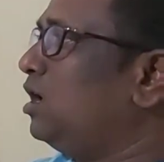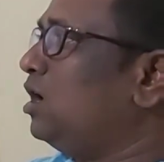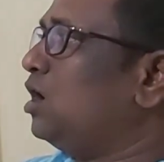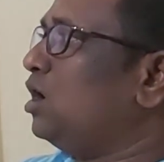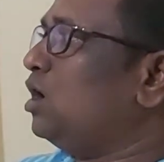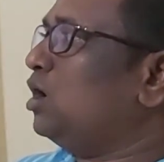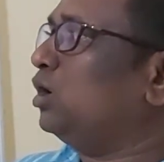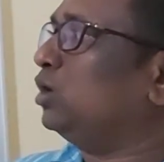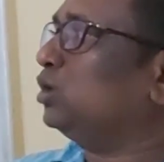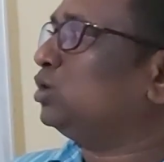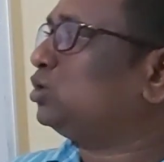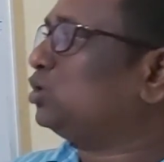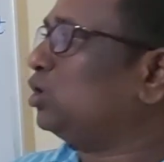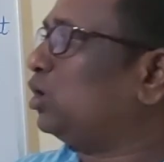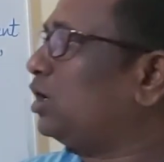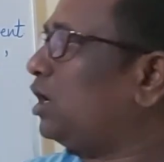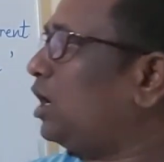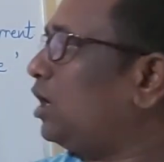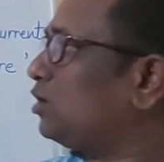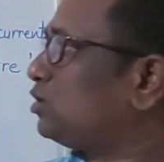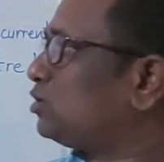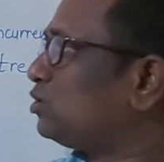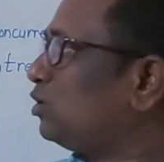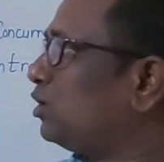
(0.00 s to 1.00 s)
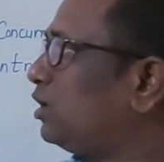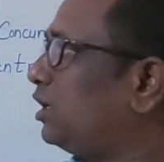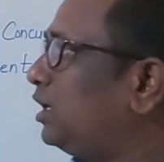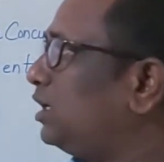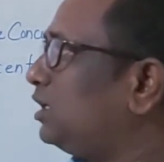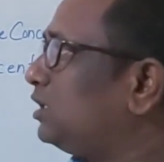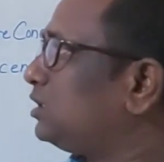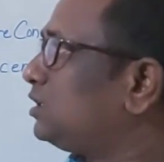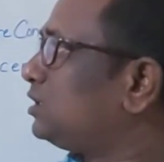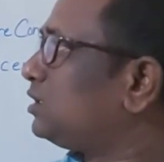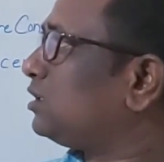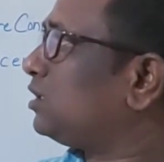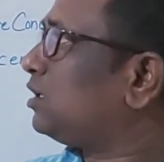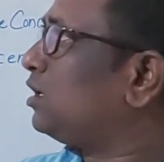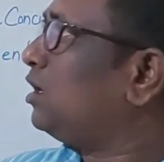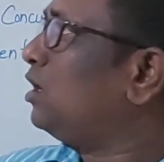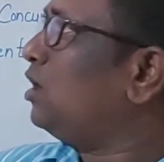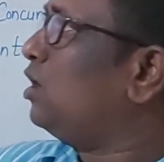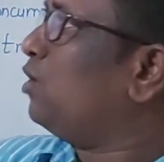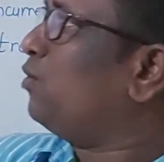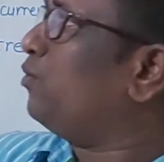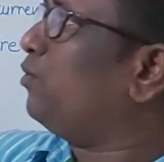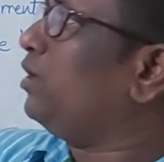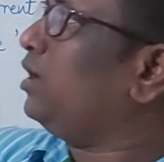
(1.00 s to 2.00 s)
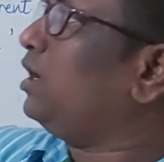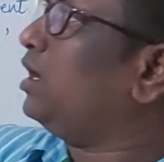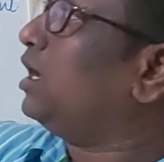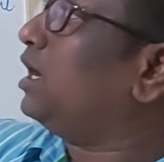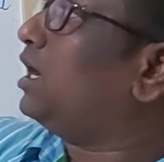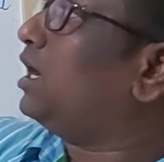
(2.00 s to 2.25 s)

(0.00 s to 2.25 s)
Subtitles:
So now students, we learn